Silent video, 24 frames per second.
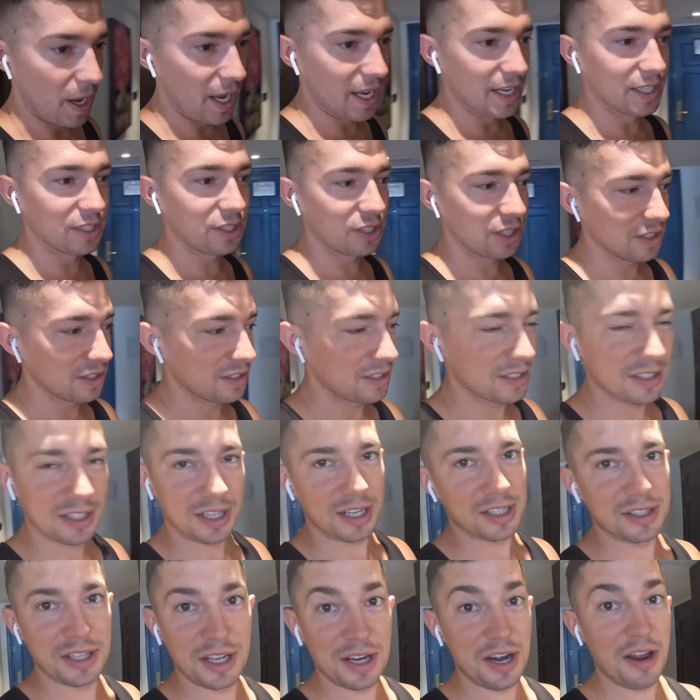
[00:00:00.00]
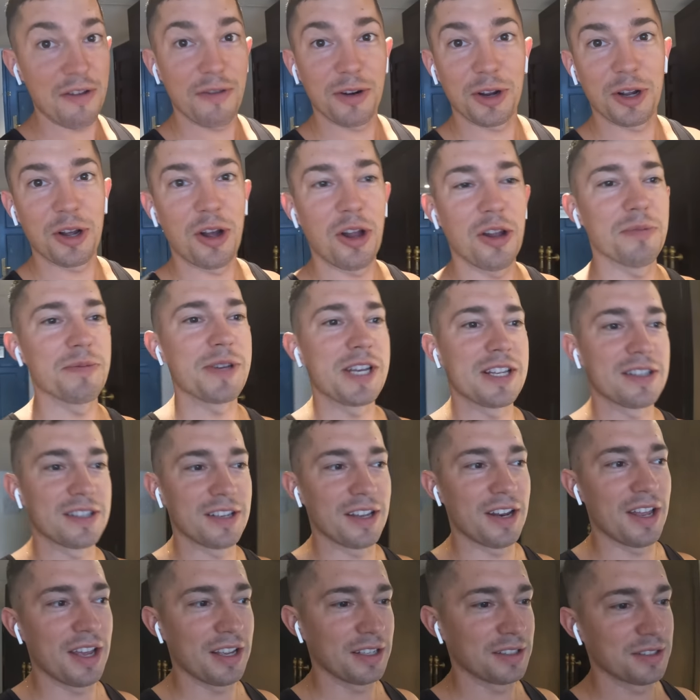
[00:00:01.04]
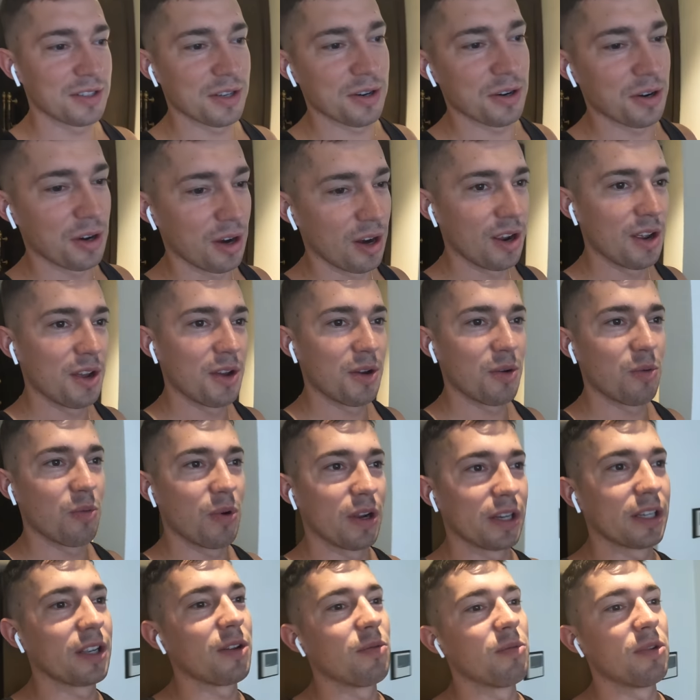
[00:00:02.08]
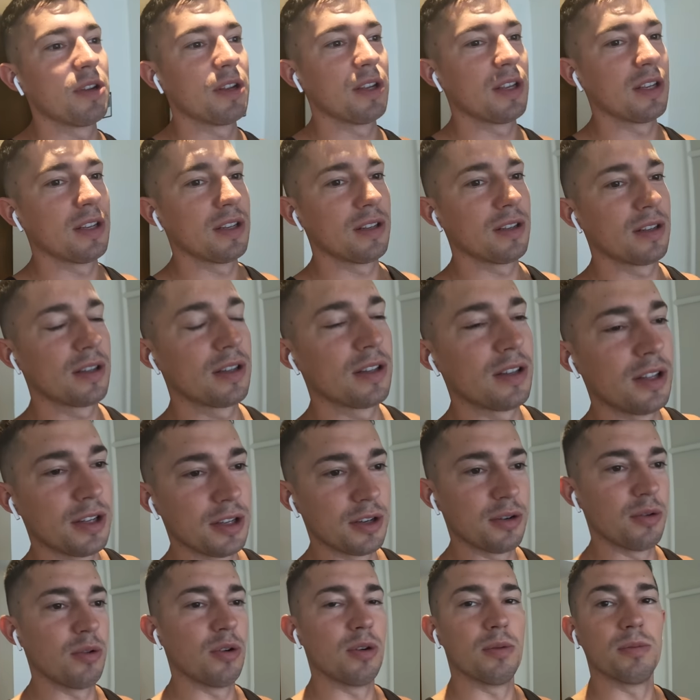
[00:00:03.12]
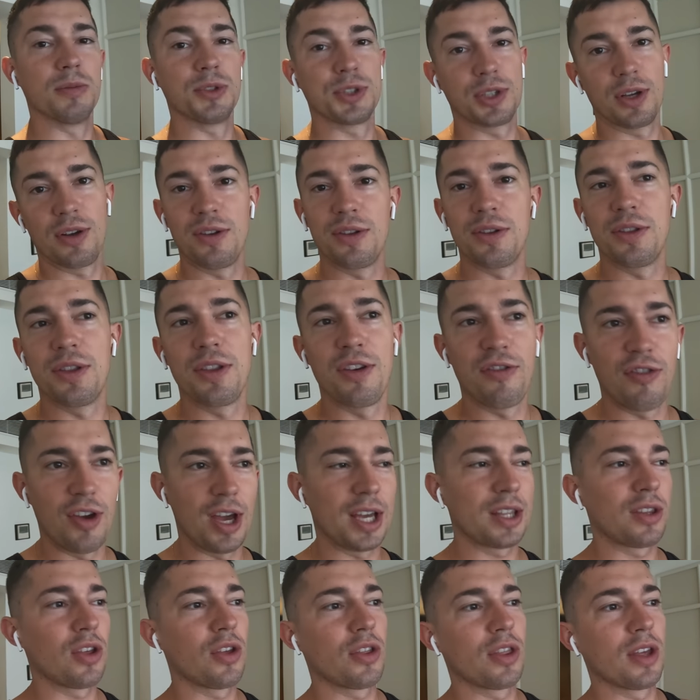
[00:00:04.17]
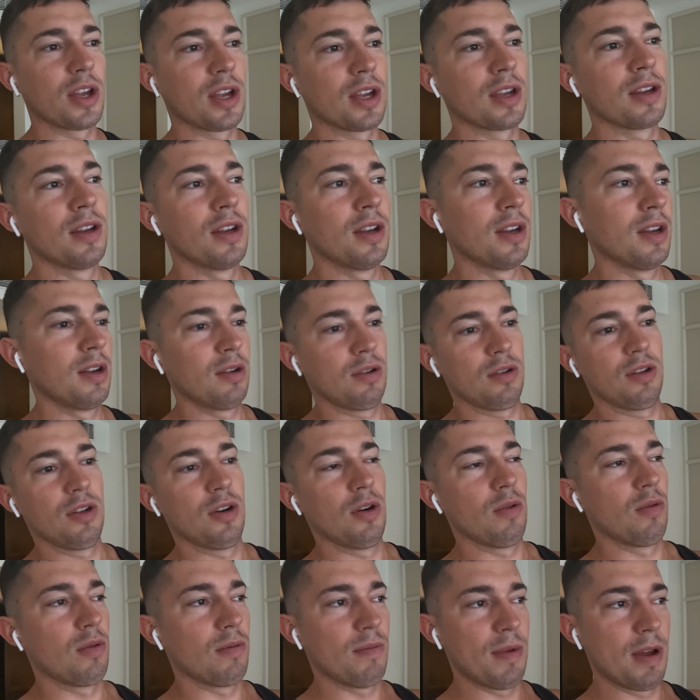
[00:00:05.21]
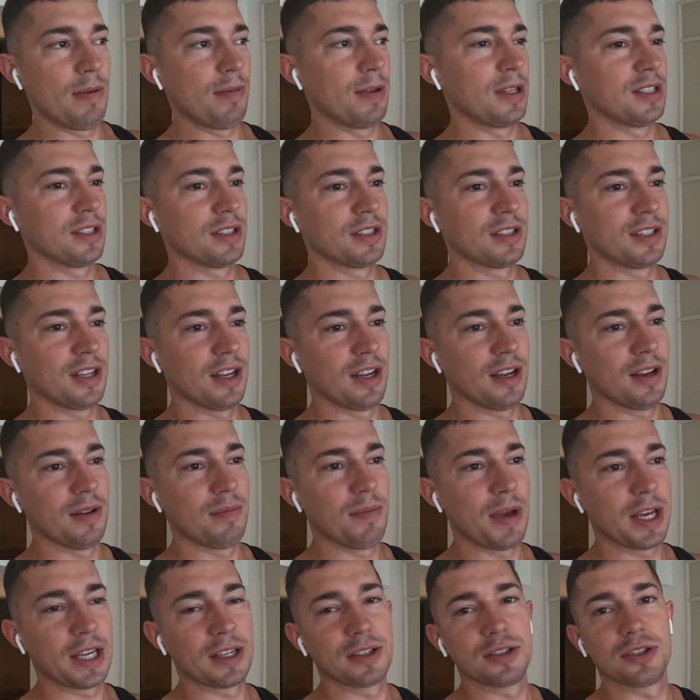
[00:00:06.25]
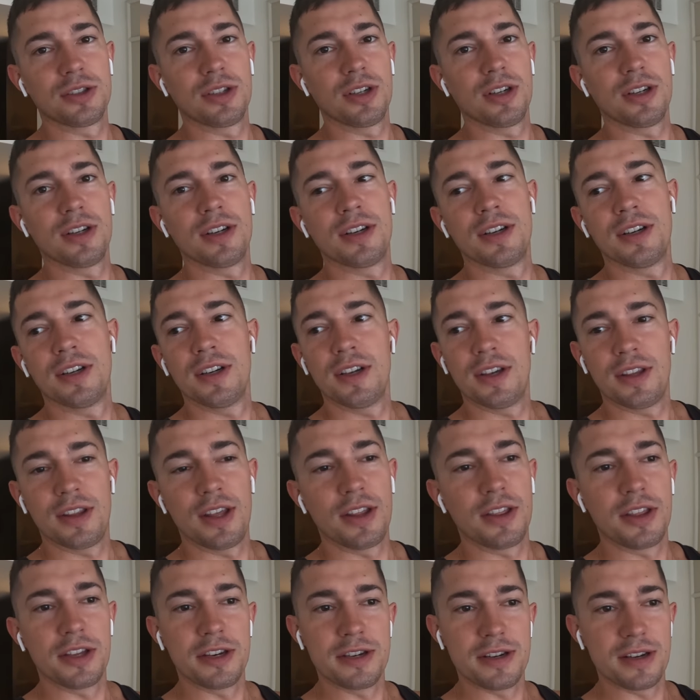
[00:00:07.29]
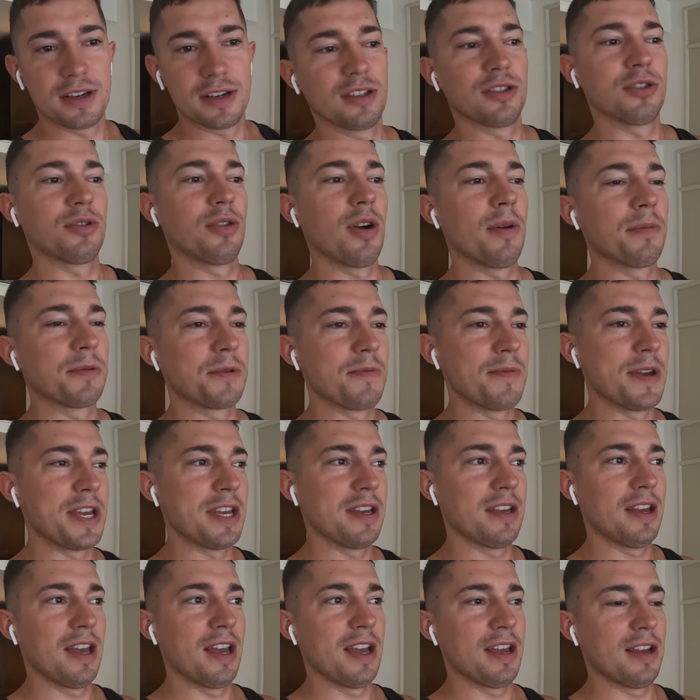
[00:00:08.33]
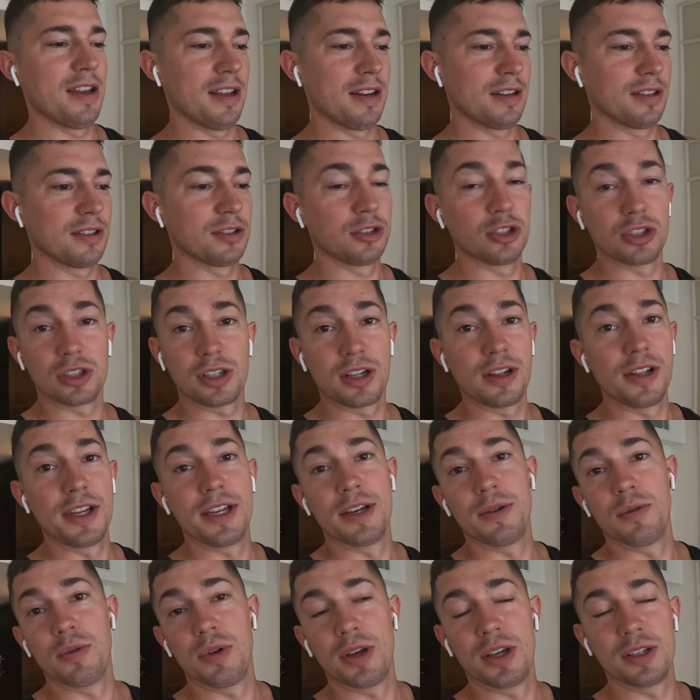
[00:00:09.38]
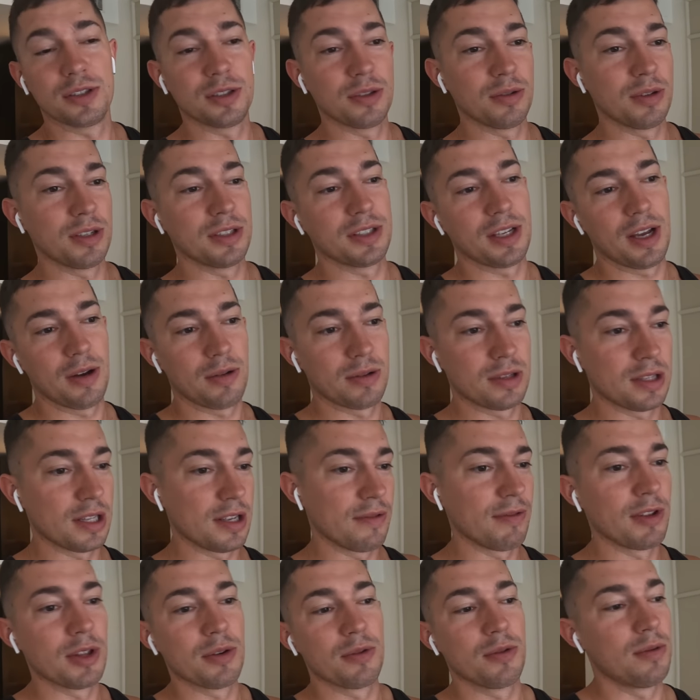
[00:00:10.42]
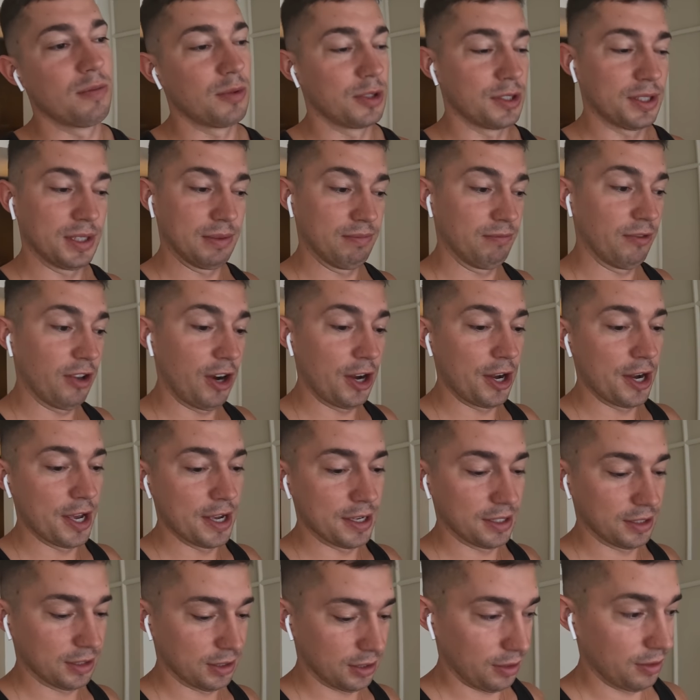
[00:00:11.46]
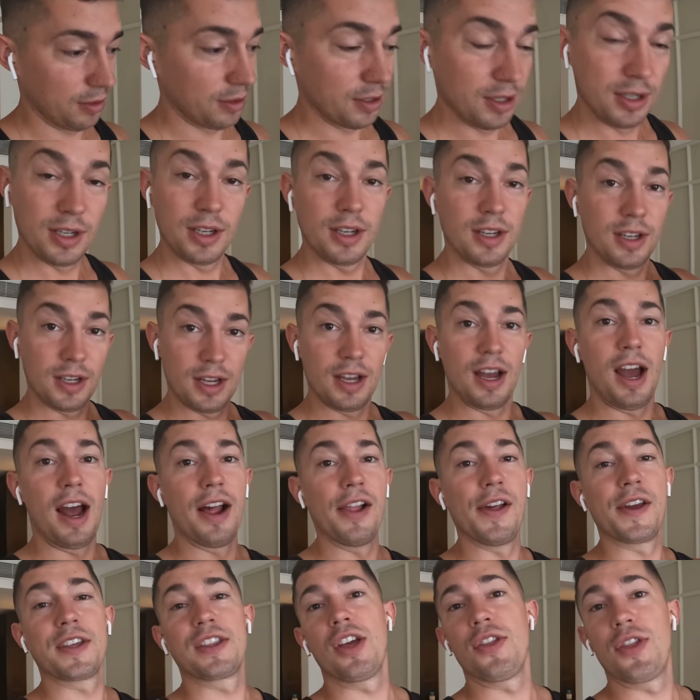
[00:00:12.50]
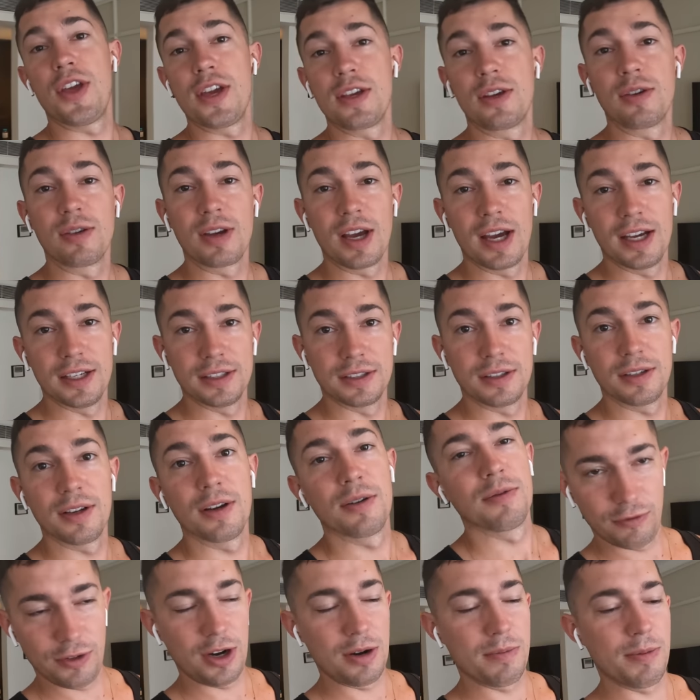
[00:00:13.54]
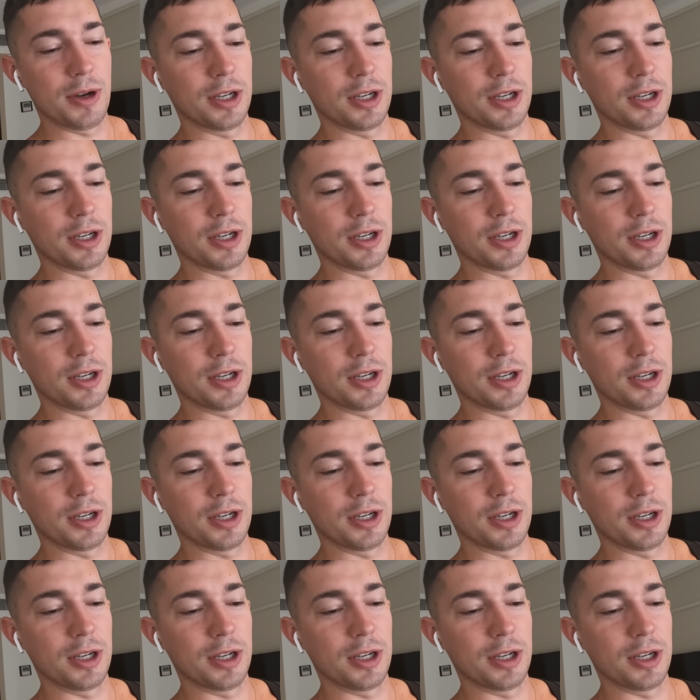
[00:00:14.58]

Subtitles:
patience, because they never called me and said, hey sir, when can we clean your room? So the fact that they, you know, were maybe just making sure that they disrupt me and just cleaned as soon as I was leaving the room was very nice. So I like that. Thank you guys very